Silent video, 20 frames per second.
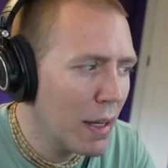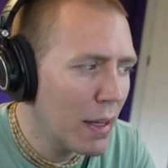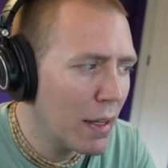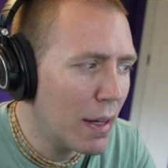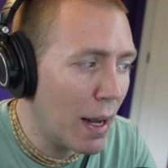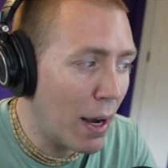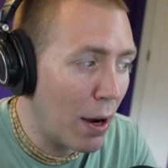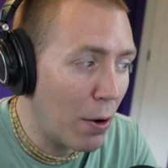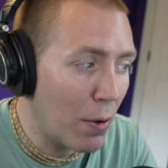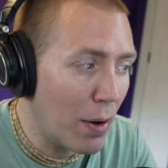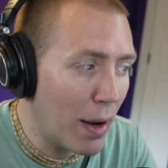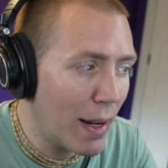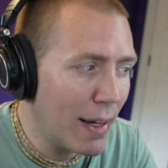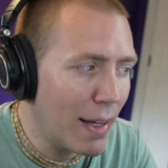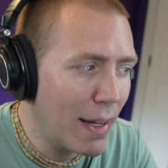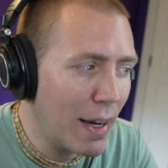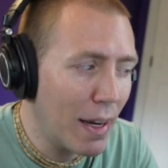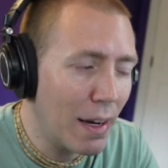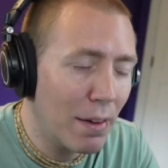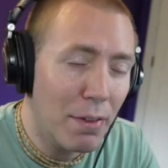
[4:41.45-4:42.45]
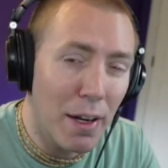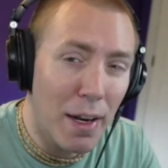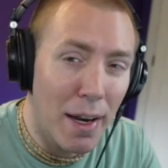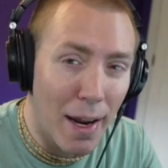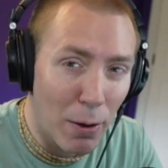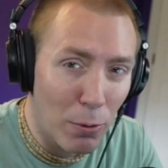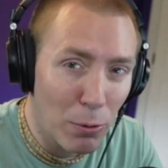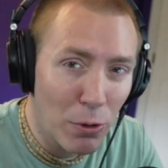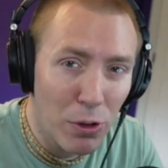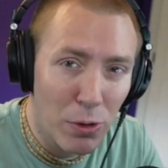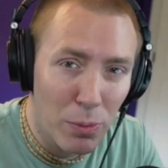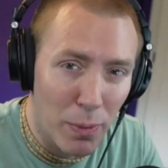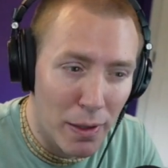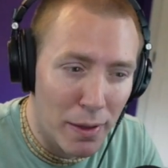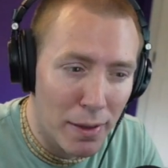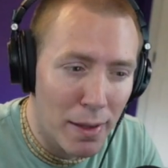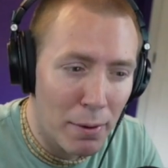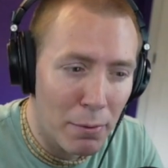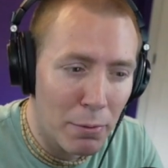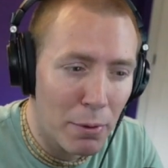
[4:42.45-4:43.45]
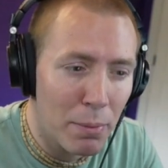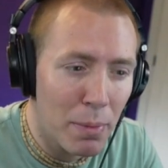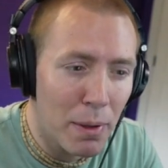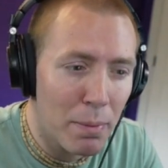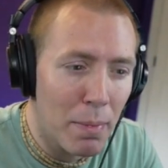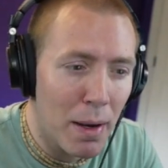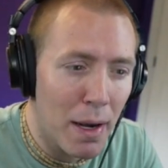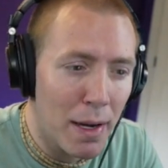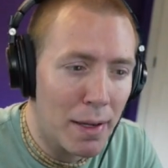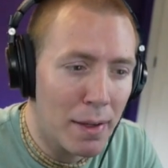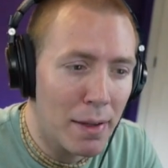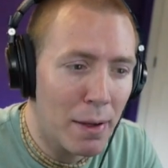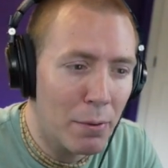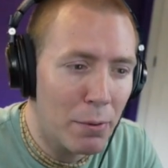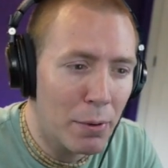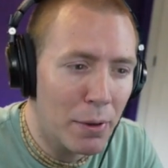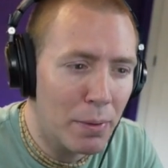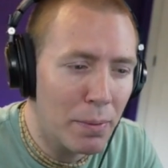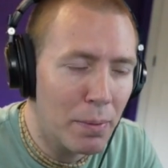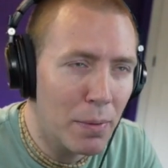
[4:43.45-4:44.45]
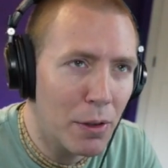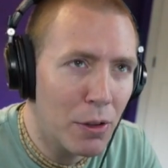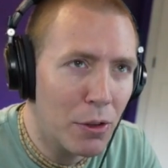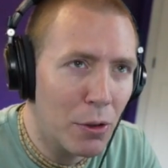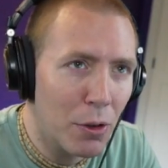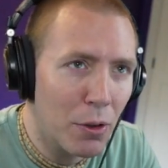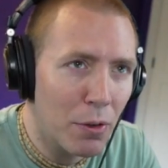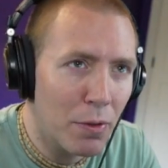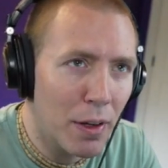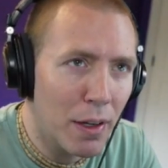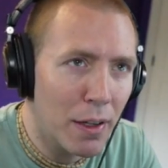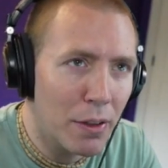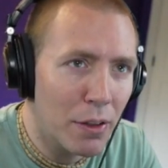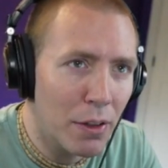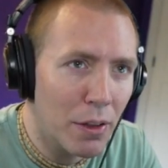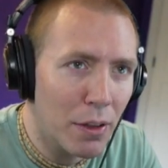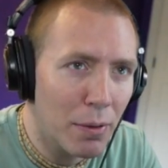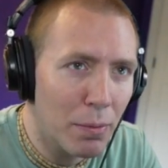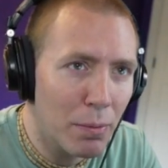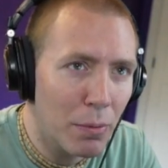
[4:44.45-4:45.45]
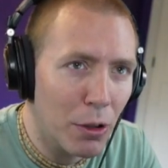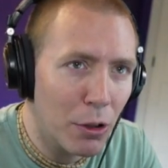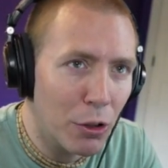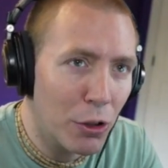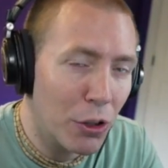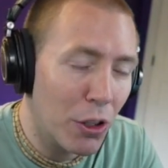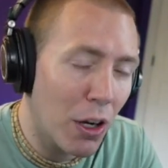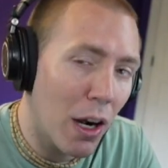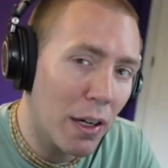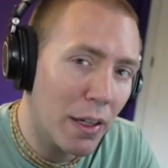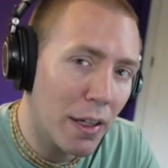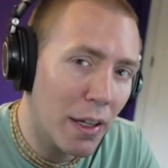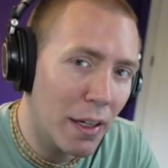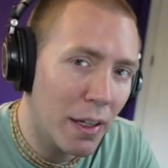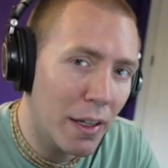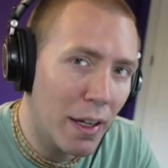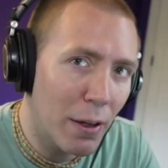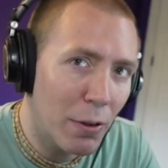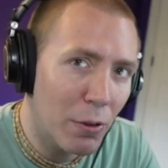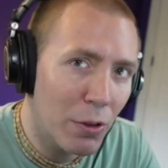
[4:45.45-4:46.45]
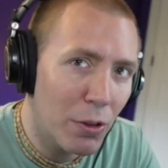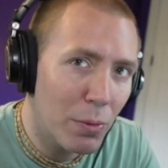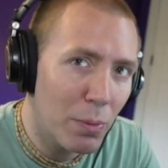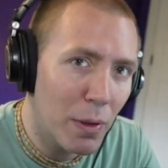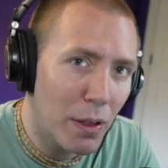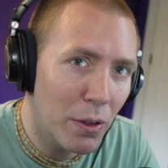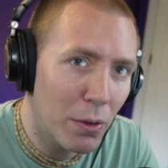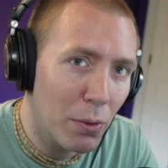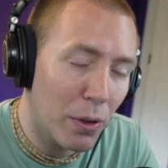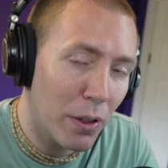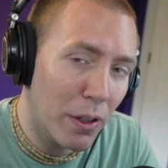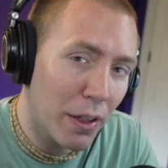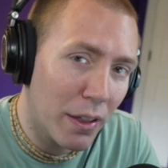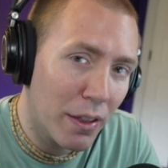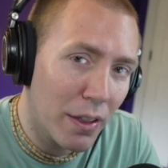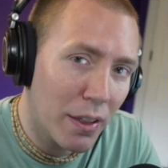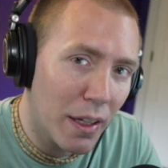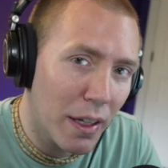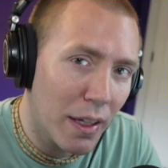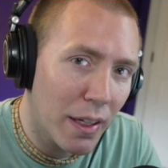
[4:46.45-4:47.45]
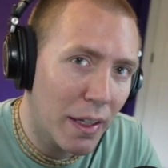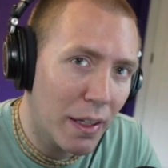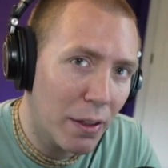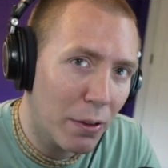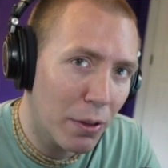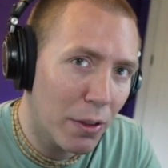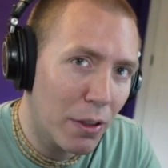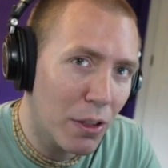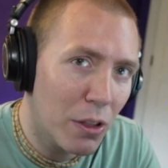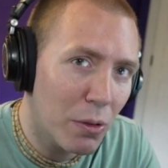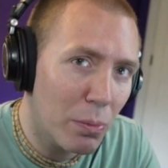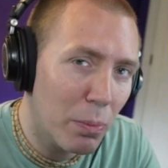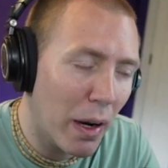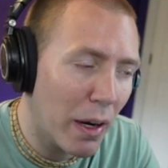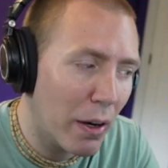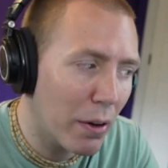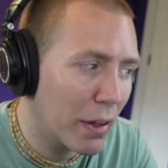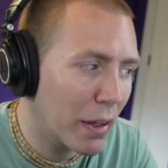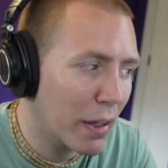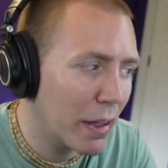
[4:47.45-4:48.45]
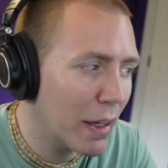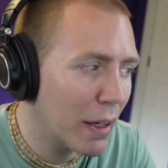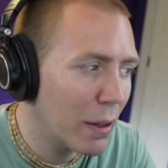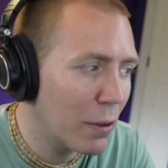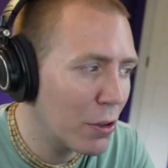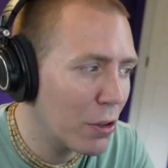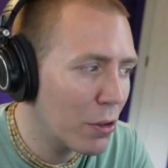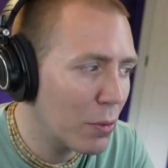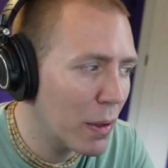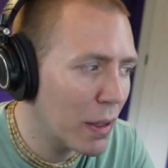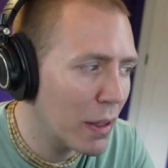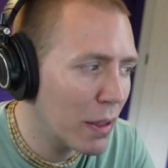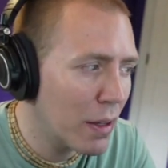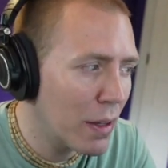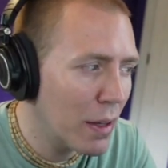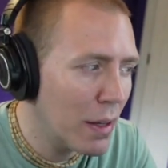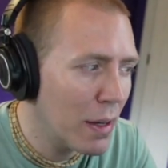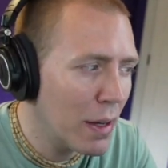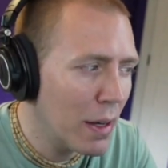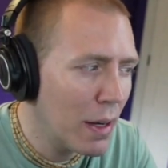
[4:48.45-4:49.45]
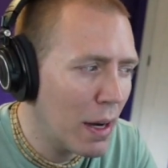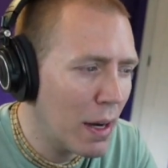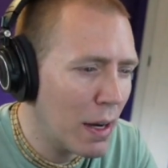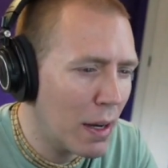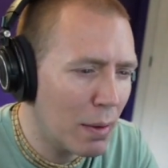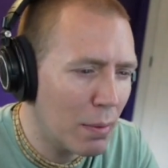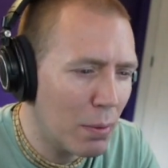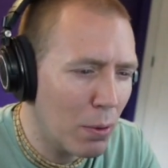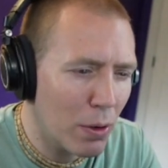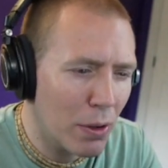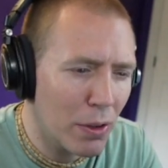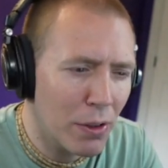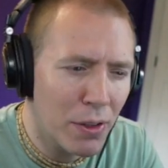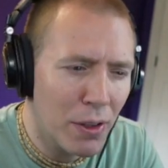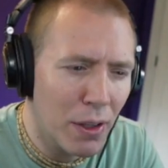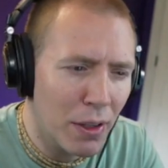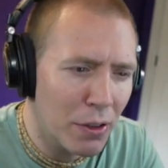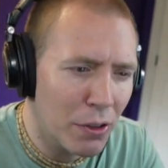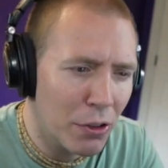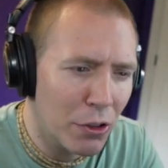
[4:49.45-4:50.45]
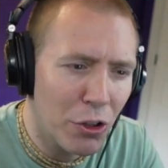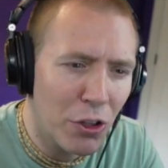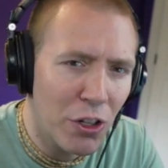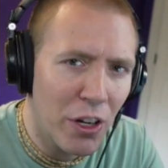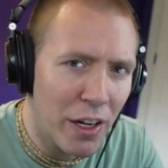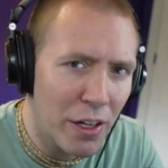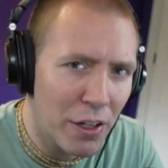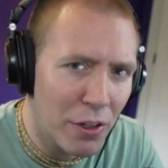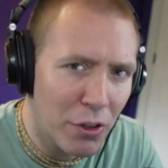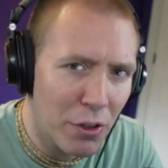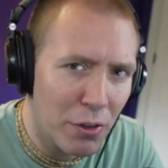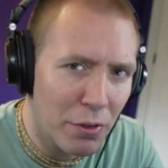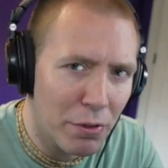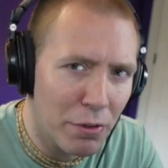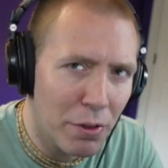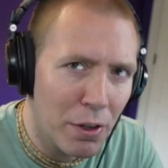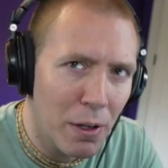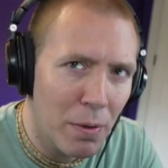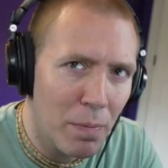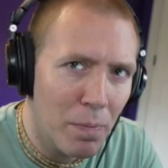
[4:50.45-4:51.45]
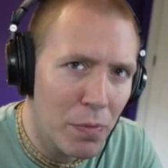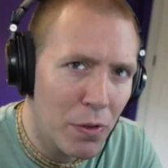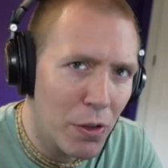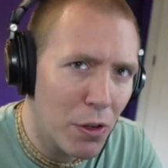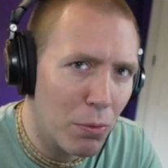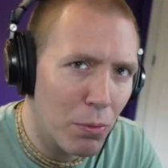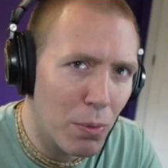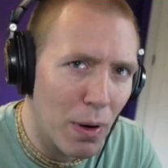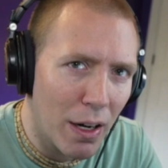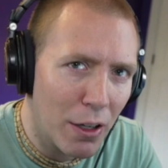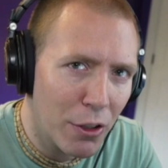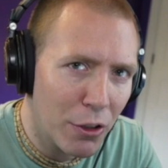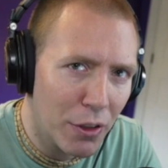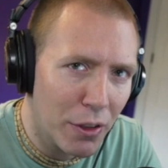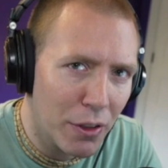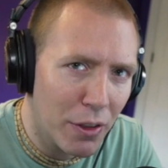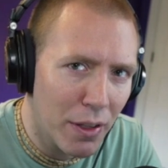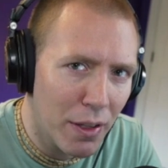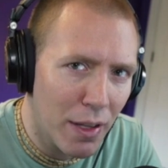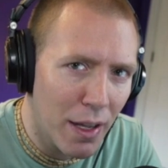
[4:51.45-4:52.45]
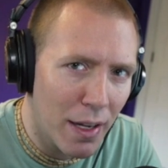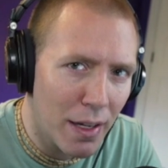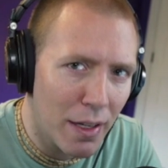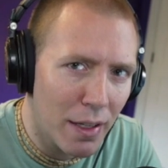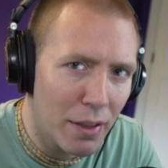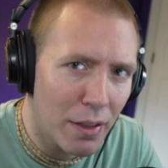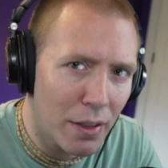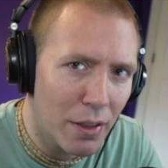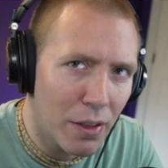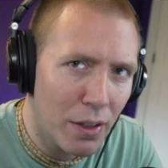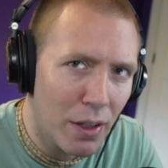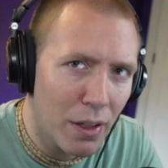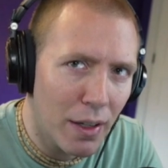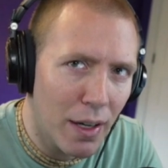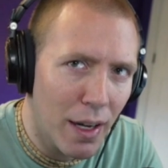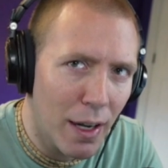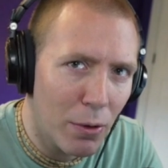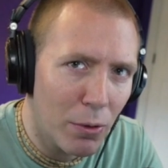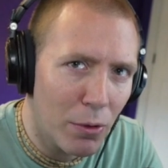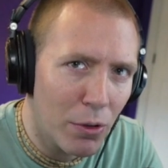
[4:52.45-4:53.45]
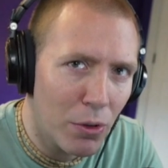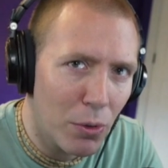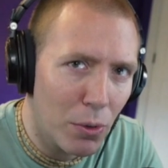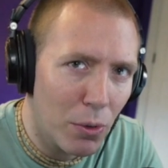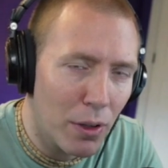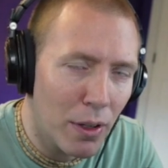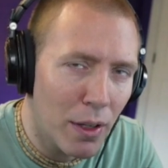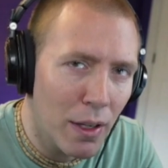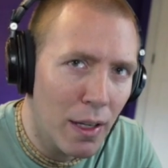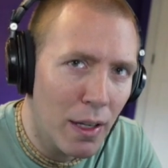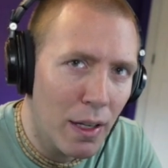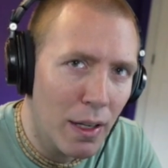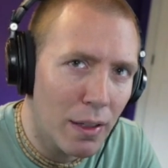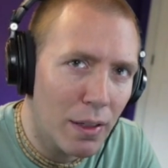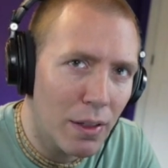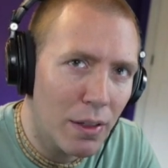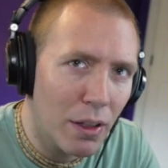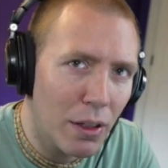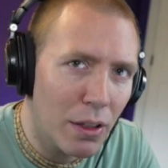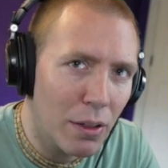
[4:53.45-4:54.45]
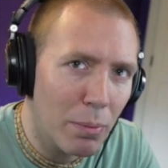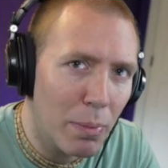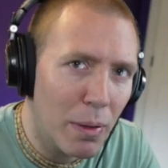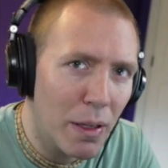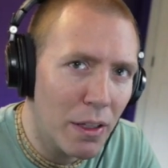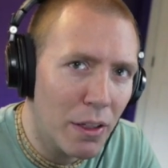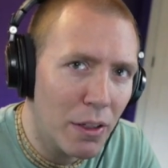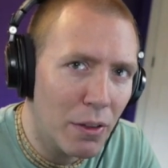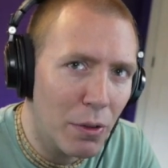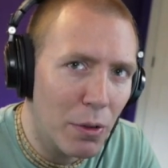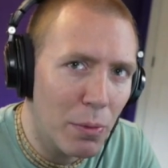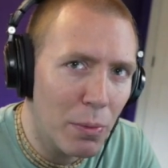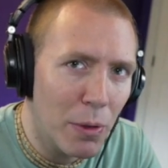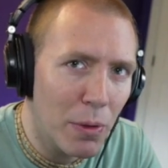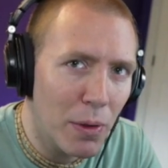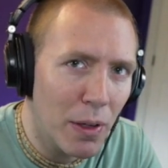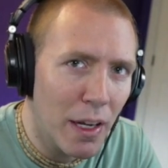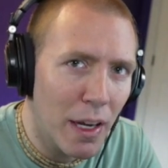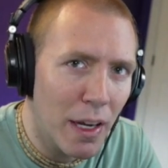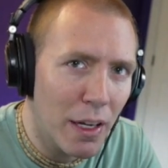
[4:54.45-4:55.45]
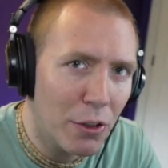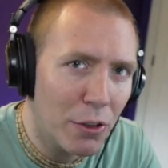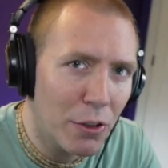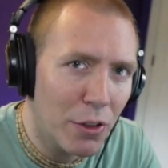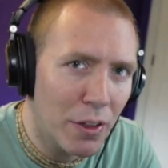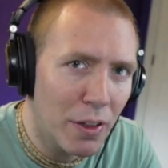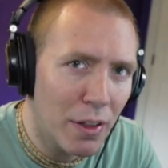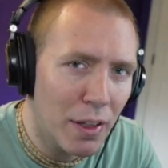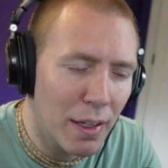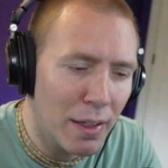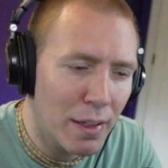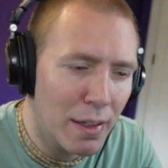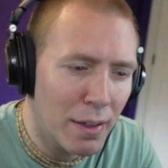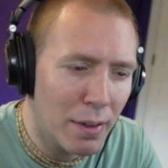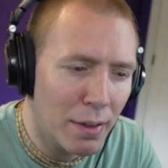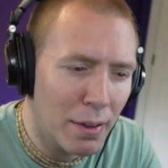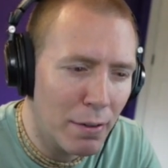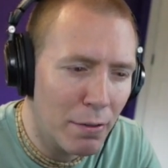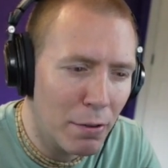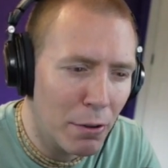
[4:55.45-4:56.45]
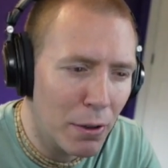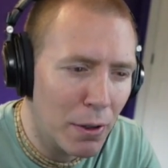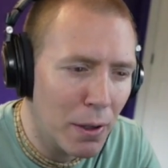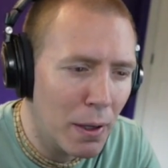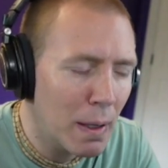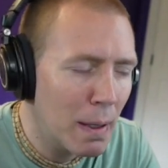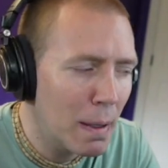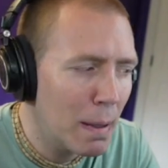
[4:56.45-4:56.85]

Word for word: Now, any kind of announcement that would be made that would serve as a, a shocking announcement or an exciting or inspiring announcement um, or a sudden change of direction that is announced or a sudden piece of communication that's delivered.